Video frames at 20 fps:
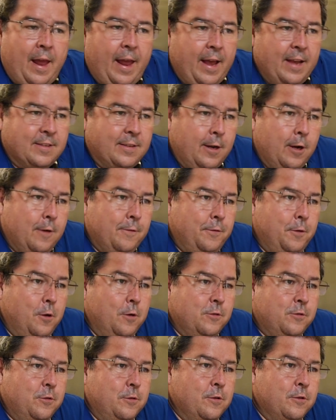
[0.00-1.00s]
As air
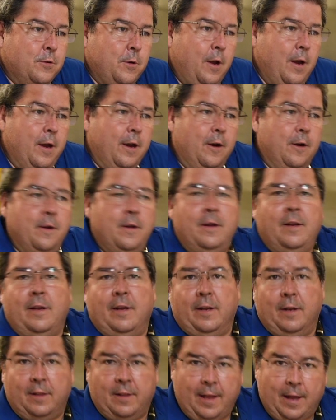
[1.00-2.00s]
flows through the dryer,
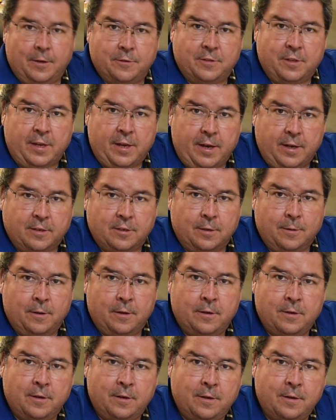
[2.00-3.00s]
it allows the heat to,
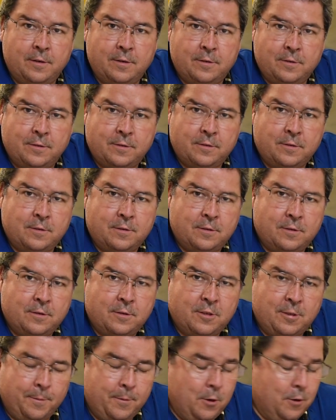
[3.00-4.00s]

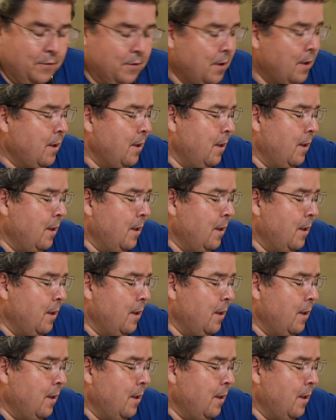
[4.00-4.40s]
to move.